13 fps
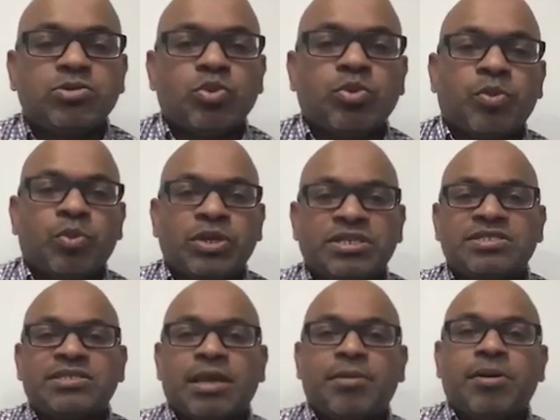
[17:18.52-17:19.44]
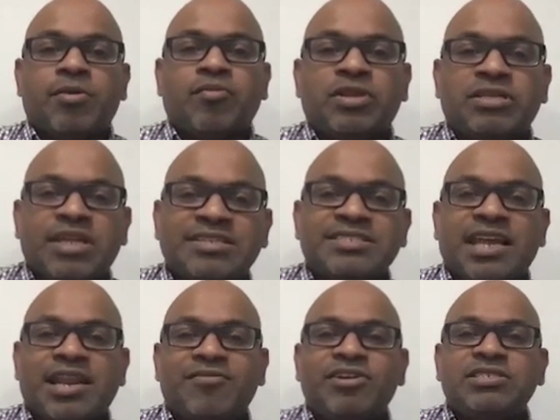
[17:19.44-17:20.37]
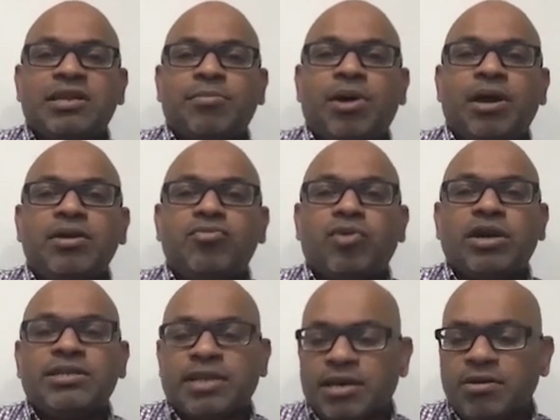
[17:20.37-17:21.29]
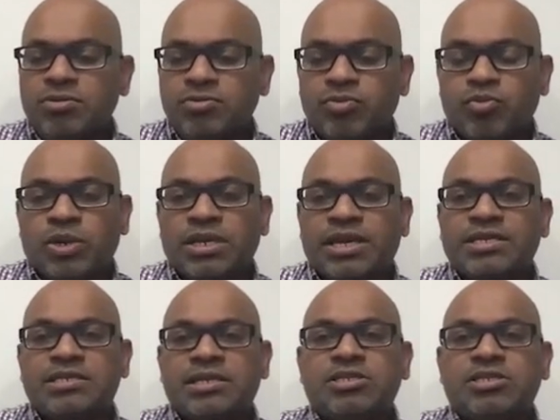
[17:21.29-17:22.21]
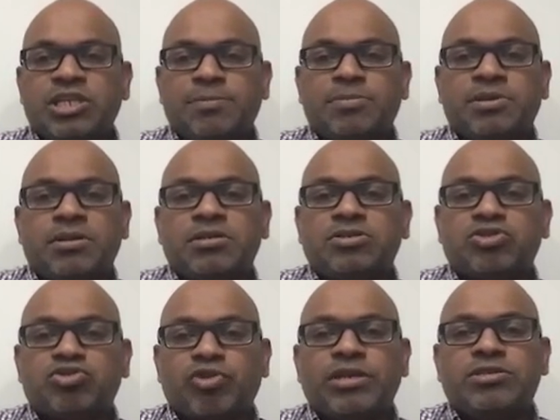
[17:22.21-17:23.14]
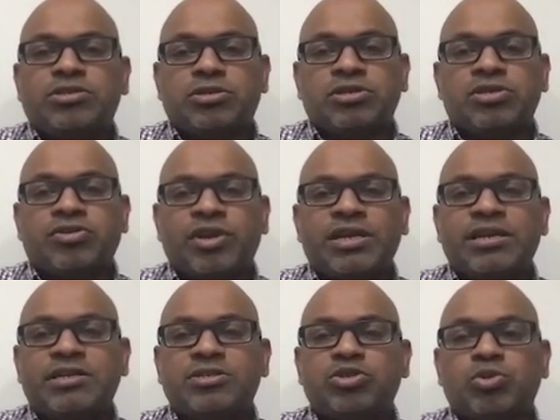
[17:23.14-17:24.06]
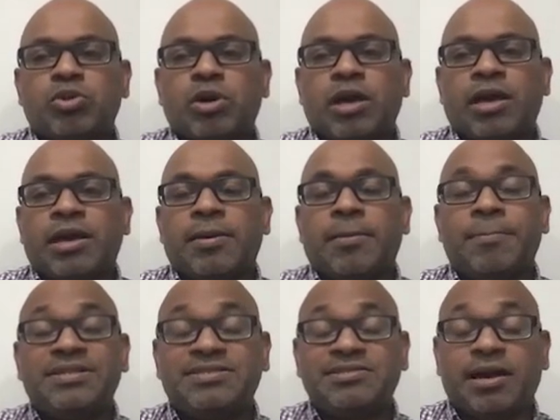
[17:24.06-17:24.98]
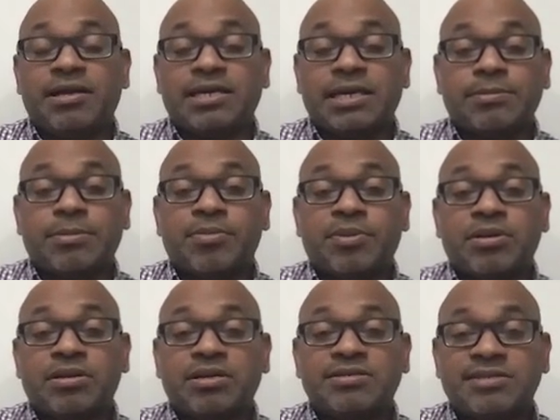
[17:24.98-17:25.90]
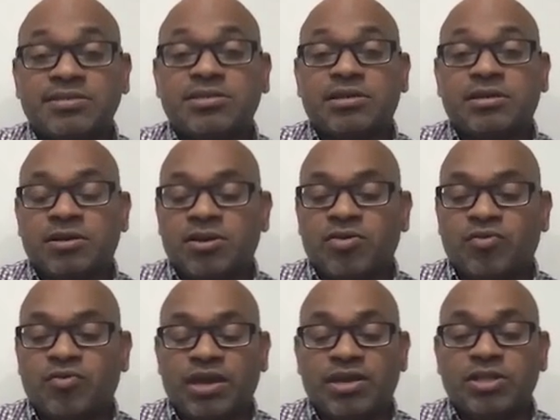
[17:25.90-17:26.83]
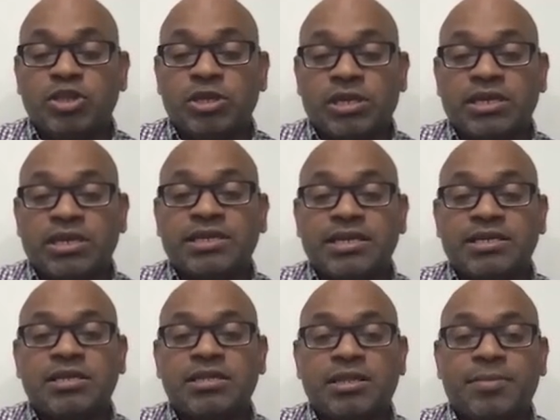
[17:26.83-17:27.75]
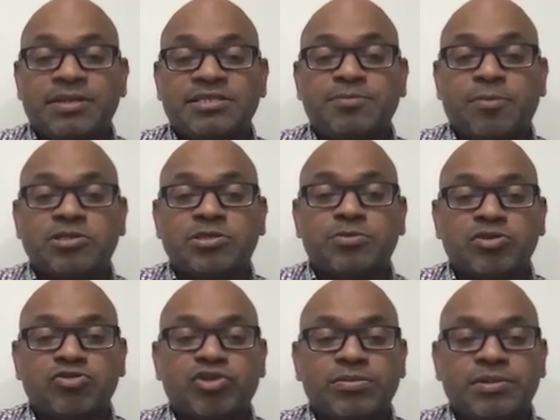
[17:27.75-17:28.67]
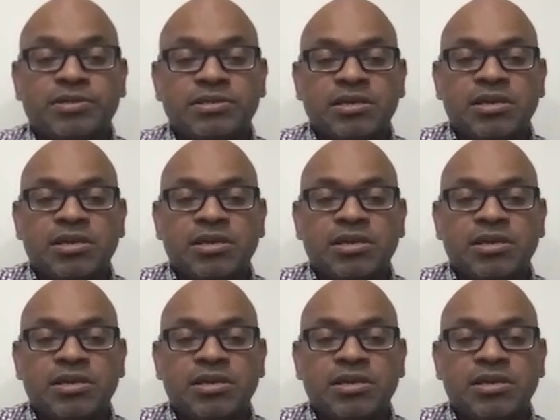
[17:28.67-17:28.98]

with ST elevation MI right now will get shipped straight directly to a PCI capable center where you can get the best possible treatment.